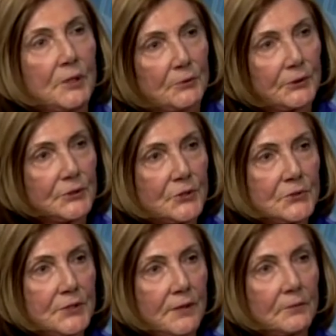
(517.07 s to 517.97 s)
people can
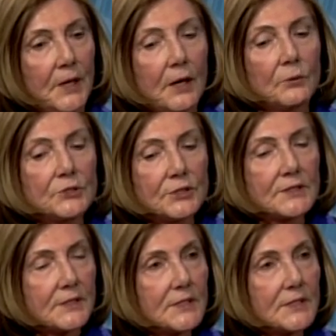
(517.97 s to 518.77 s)
use them with just a